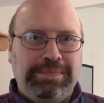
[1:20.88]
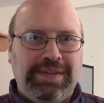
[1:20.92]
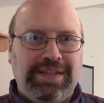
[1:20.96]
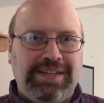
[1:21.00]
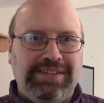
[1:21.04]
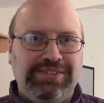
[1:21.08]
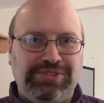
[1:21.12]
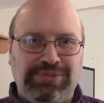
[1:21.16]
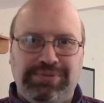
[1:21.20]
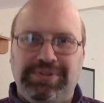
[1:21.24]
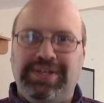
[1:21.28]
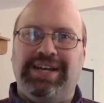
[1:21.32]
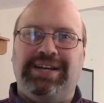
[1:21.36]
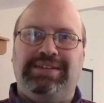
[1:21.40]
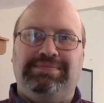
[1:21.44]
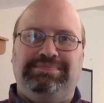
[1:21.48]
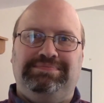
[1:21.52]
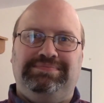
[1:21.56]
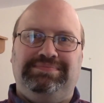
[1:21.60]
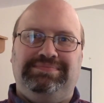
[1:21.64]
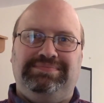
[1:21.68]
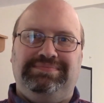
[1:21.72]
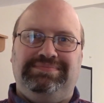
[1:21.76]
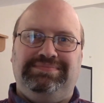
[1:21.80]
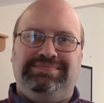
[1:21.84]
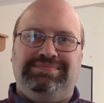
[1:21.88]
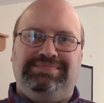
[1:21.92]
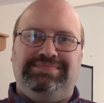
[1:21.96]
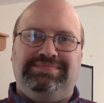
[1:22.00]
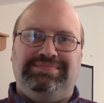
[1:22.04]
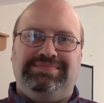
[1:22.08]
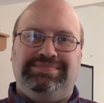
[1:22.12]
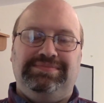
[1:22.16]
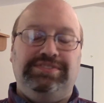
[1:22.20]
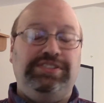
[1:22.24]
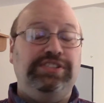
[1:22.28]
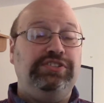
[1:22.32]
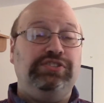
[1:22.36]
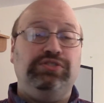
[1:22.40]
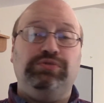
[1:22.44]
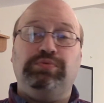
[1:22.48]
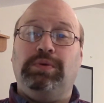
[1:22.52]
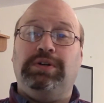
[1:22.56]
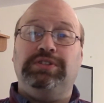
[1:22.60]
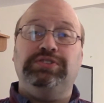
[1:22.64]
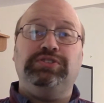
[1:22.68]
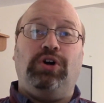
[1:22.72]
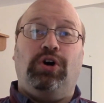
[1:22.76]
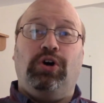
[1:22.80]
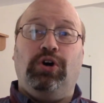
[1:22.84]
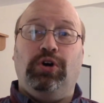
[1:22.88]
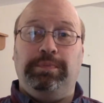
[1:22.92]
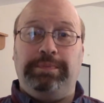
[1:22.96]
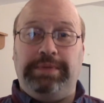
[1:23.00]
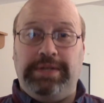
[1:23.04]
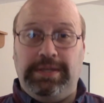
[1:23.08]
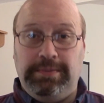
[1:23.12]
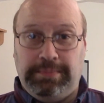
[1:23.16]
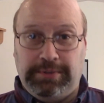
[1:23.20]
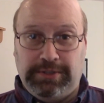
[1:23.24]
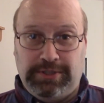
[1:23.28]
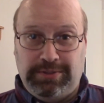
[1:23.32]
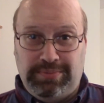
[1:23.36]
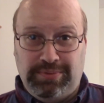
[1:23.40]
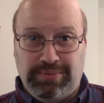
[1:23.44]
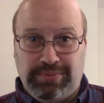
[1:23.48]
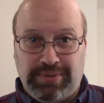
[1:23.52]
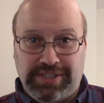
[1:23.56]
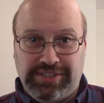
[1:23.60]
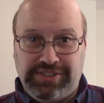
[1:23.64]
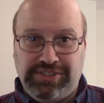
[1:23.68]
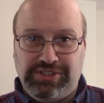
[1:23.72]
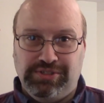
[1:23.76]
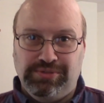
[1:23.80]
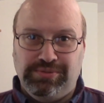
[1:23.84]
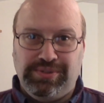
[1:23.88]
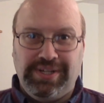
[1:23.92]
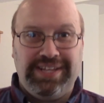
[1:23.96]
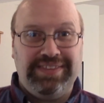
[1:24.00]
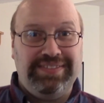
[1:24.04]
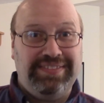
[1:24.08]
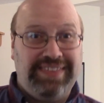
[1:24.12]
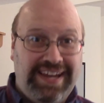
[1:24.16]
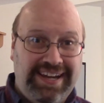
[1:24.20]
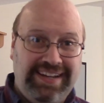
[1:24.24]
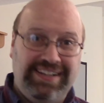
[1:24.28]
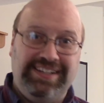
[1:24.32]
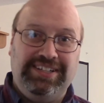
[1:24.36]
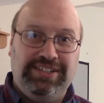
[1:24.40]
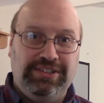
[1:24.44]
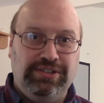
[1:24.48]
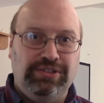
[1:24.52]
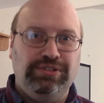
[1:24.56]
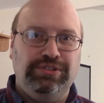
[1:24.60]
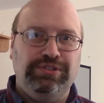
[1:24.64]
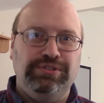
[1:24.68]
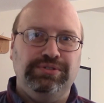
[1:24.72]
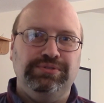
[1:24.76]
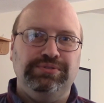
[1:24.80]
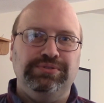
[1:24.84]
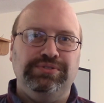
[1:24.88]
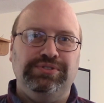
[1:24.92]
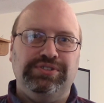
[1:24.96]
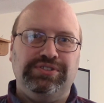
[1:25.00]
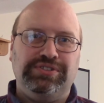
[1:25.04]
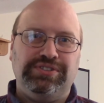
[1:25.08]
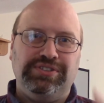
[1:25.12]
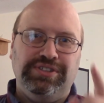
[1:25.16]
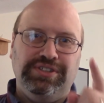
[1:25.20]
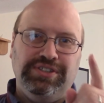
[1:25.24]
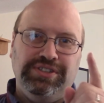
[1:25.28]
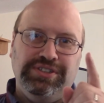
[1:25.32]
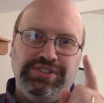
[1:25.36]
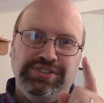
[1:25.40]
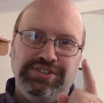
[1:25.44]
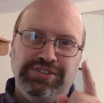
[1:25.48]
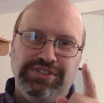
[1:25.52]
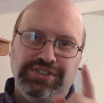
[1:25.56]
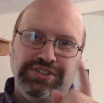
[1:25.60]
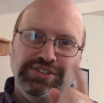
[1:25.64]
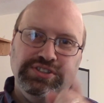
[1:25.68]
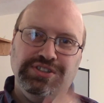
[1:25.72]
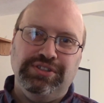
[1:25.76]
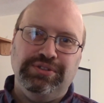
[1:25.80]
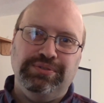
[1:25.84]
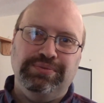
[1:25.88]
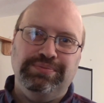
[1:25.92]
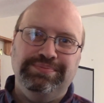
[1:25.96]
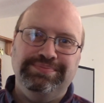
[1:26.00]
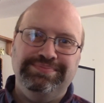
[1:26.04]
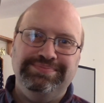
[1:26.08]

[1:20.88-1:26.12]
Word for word: So, yeah. Jesus wants all people to be rescued, and that includes you.